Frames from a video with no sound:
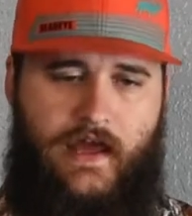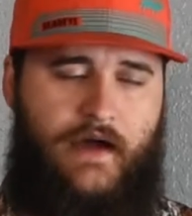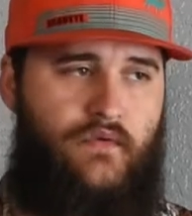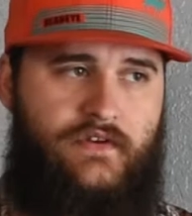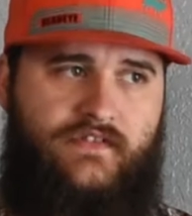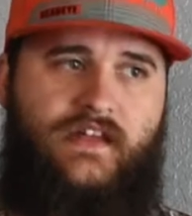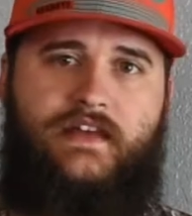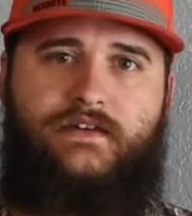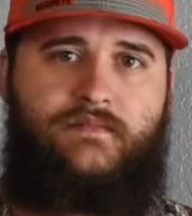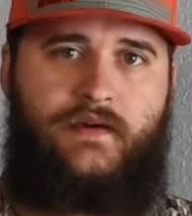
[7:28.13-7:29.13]
I wouldn't
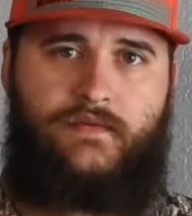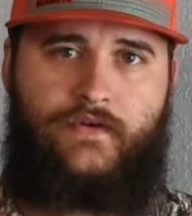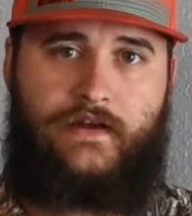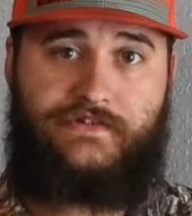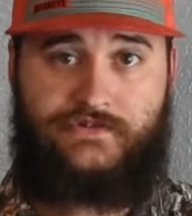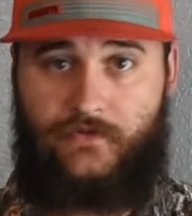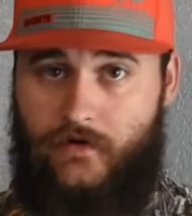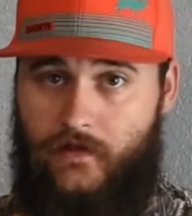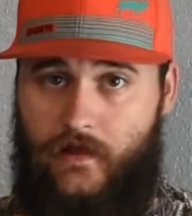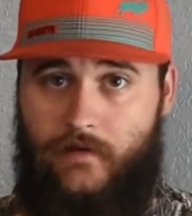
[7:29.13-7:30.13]
think you'd be able to grind a
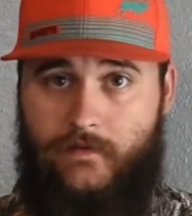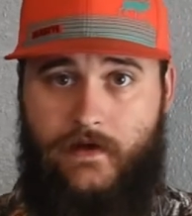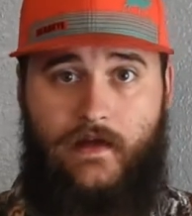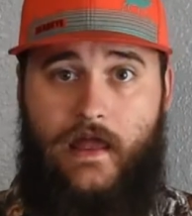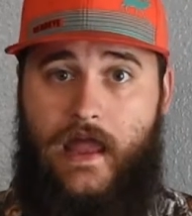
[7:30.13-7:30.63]
squirrel up,